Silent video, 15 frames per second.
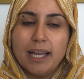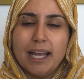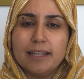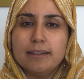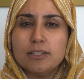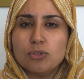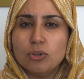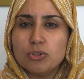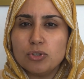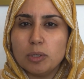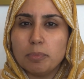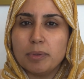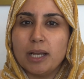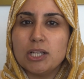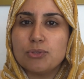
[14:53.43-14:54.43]
And this also
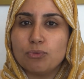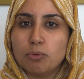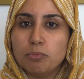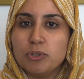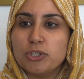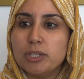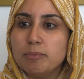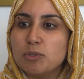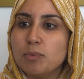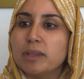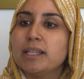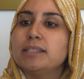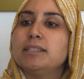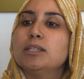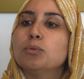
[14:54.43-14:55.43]
applies for Muslims when
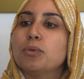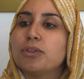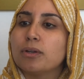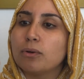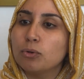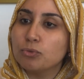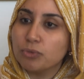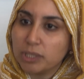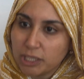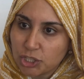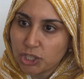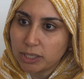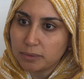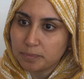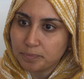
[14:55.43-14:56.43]
they deal with their own
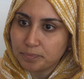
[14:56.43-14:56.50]
religion.